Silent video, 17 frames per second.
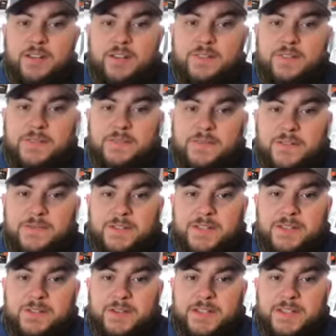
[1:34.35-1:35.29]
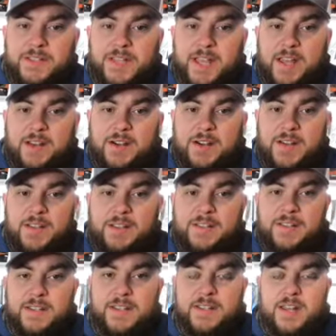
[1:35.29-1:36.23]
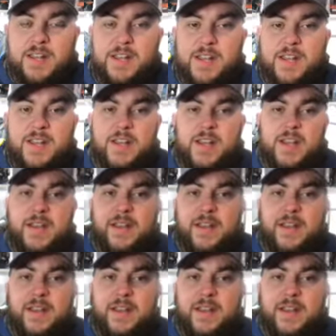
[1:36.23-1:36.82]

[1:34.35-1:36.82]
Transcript: It was 50 degrees Saturday and Sunday,